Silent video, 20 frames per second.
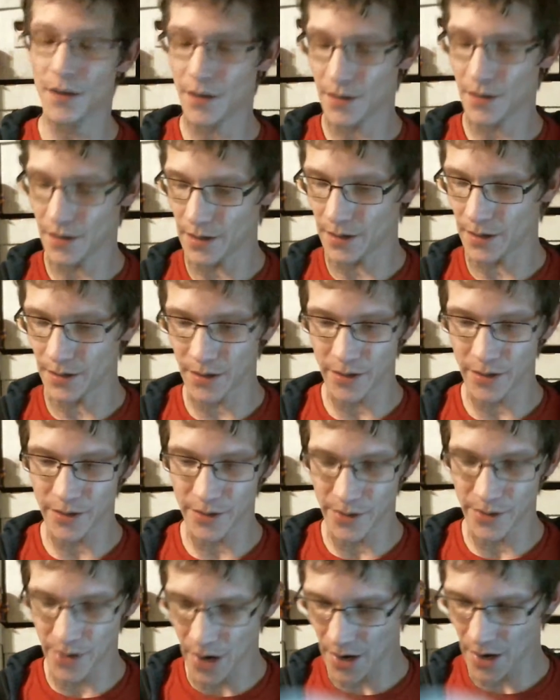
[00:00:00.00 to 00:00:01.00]
This is
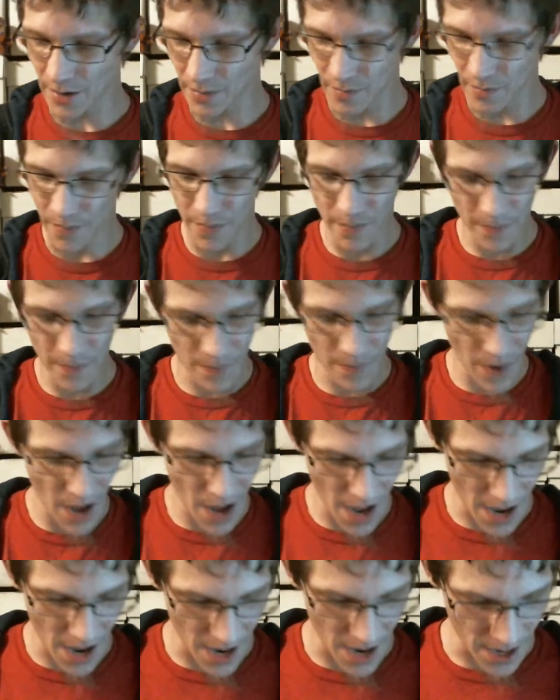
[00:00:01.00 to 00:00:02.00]
done
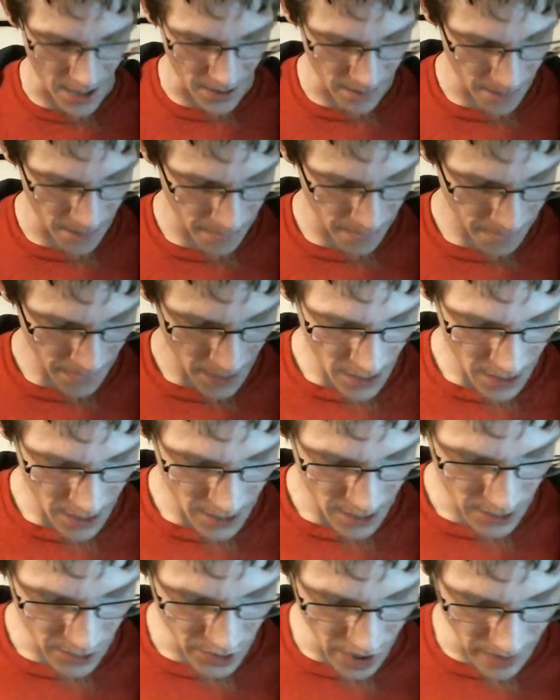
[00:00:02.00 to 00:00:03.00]
by
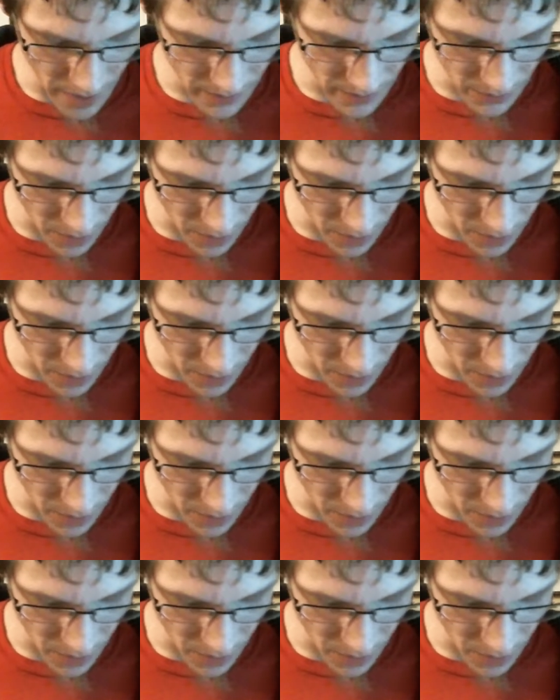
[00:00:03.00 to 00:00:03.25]
James